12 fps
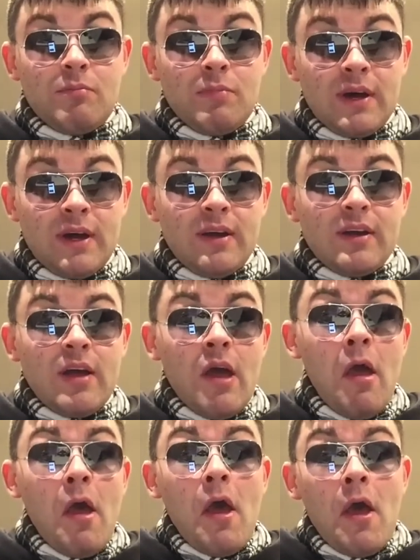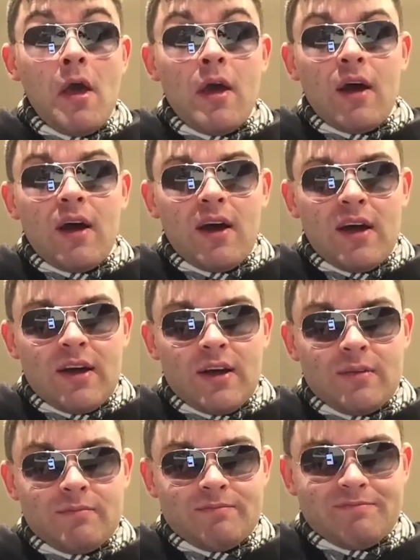but
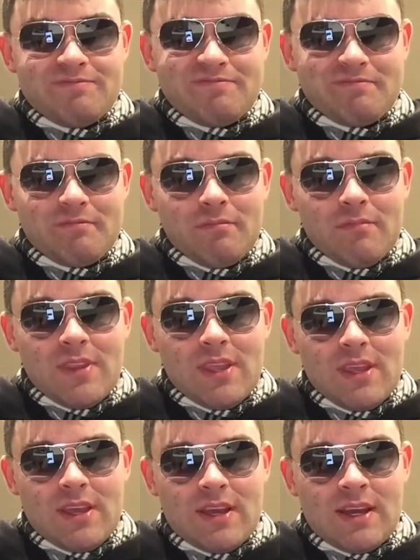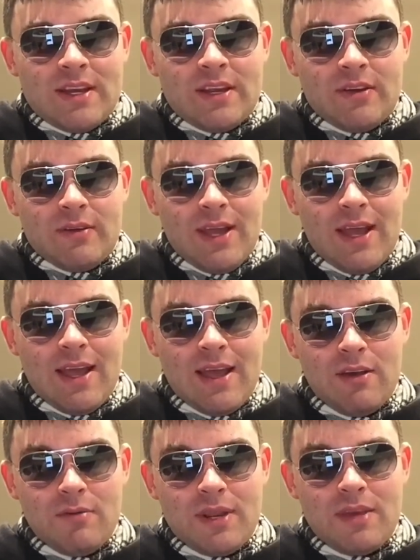I know
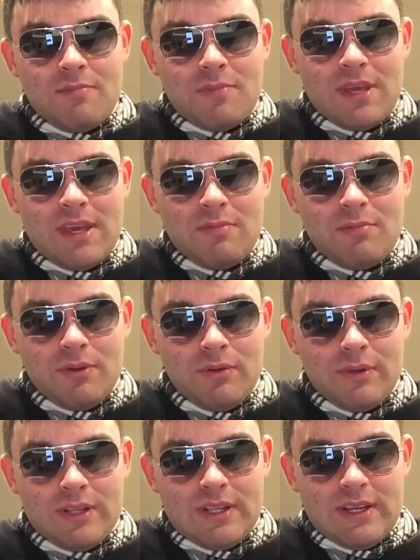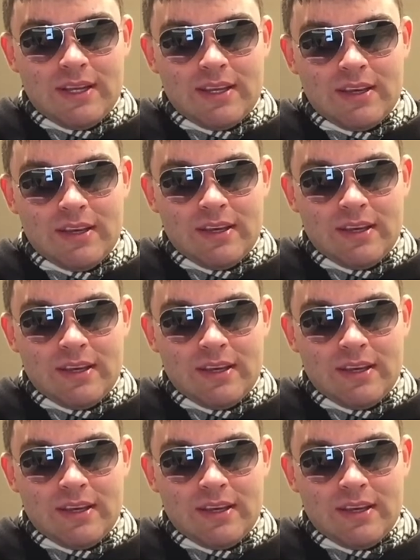how many people would like